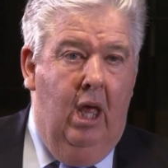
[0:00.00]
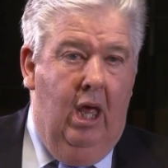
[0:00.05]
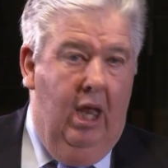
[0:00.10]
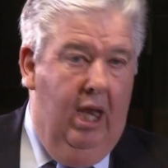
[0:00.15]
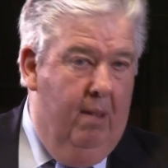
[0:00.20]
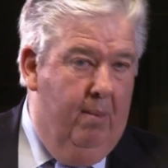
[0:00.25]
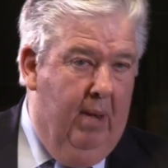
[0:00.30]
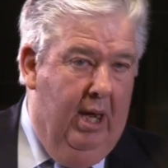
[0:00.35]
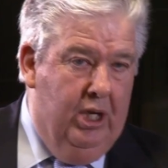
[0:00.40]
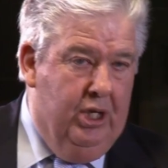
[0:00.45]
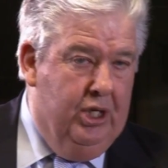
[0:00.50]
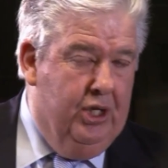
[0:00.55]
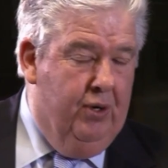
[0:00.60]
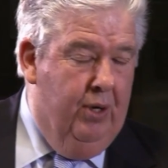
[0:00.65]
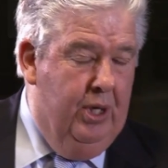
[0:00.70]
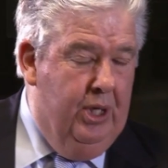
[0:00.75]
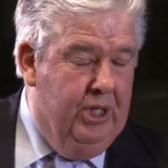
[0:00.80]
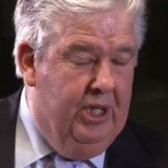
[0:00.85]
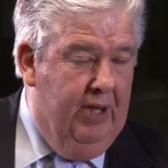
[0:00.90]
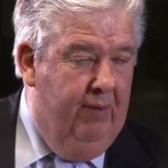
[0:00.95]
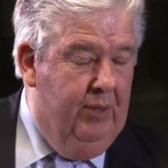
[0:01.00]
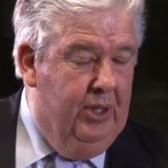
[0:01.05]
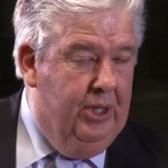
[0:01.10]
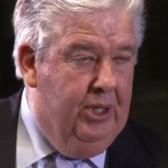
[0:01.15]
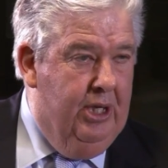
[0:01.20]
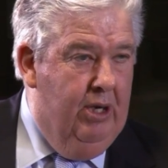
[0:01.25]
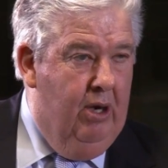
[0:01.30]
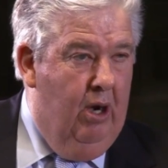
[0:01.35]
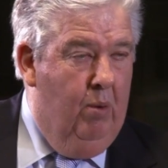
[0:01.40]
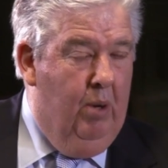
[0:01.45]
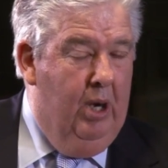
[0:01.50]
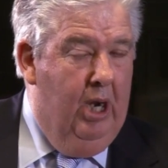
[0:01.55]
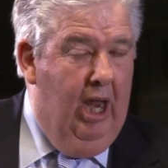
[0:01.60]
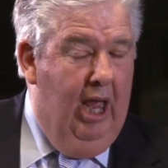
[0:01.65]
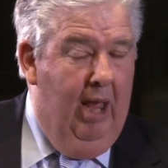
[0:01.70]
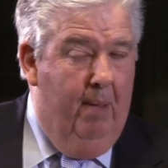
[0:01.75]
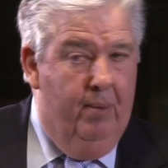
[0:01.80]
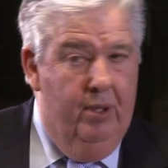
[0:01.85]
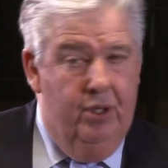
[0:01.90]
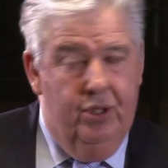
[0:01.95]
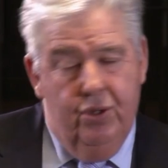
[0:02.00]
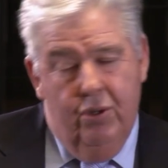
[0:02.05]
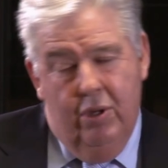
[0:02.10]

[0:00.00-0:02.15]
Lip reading: and MH370 when it happens,